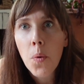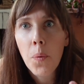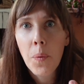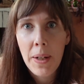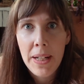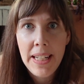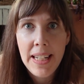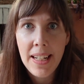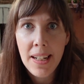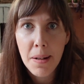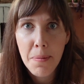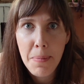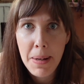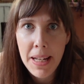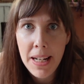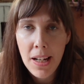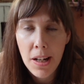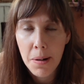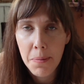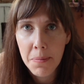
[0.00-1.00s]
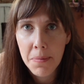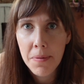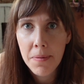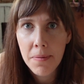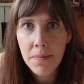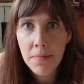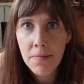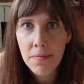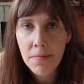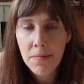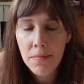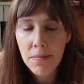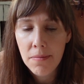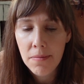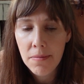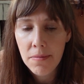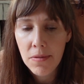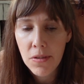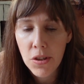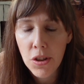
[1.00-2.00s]
we need a medium
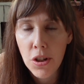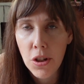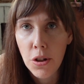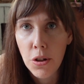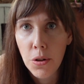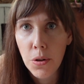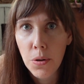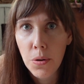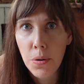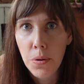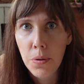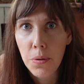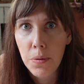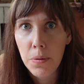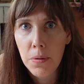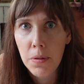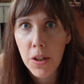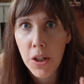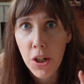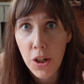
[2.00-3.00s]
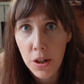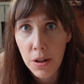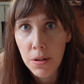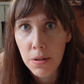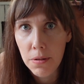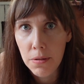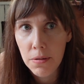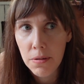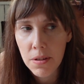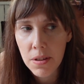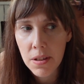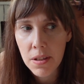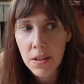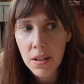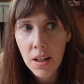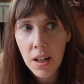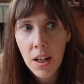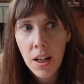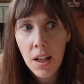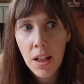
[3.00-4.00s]
to use.
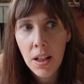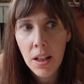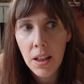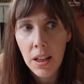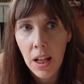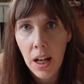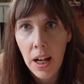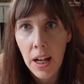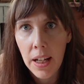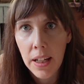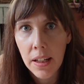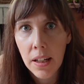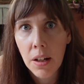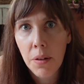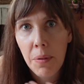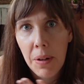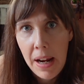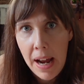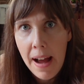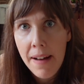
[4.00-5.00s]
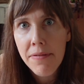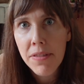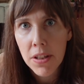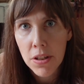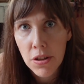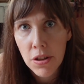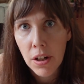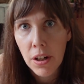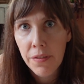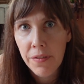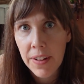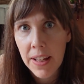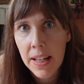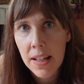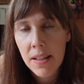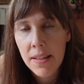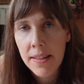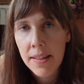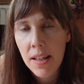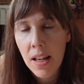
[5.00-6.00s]
Like, we have the
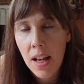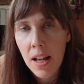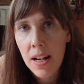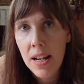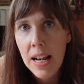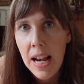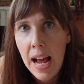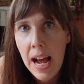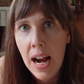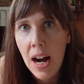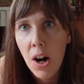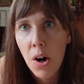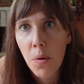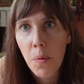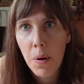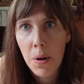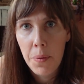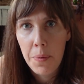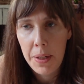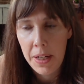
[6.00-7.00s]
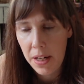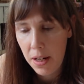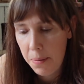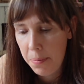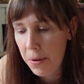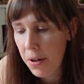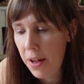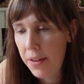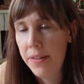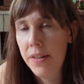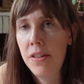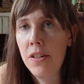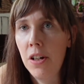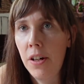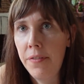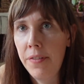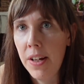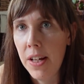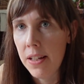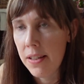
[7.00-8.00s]
surface. Now what are we gonna put on the
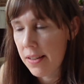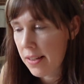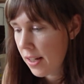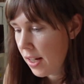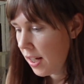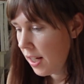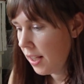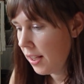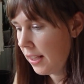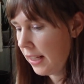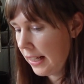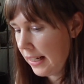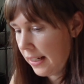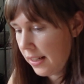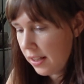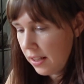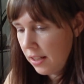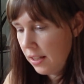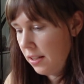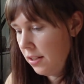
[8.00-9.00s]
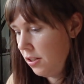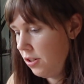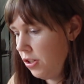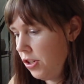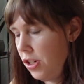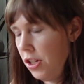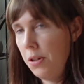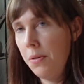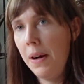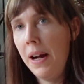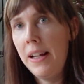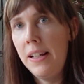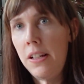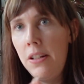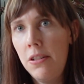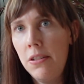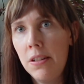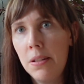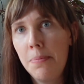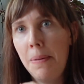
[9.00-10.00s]
surface? Like, do I
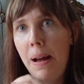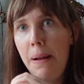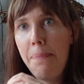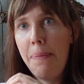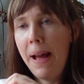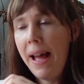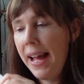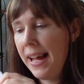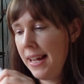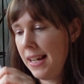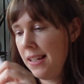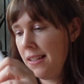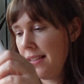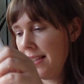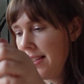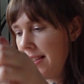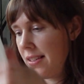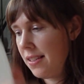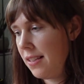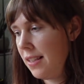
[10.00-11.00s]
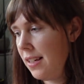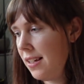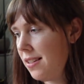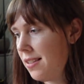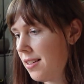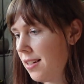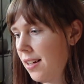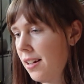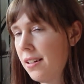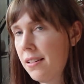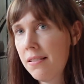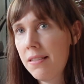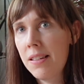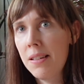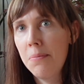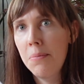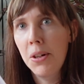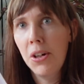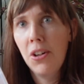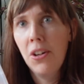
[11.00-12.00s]
use my paints? These are
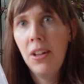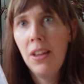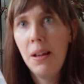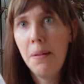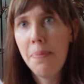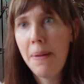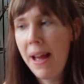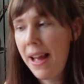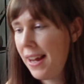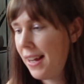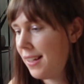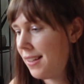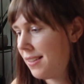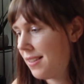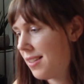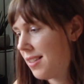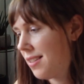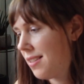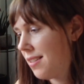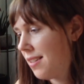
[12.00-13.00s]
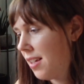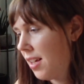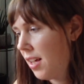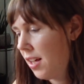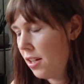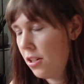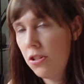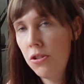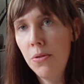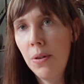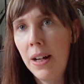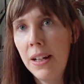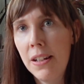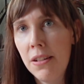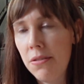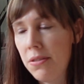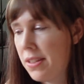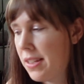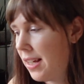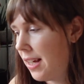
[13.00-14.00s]
some acrylic paints. Do I
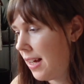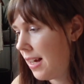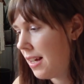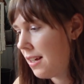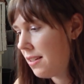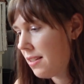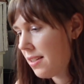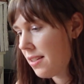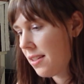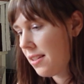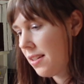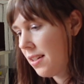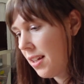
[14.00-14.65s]
use these?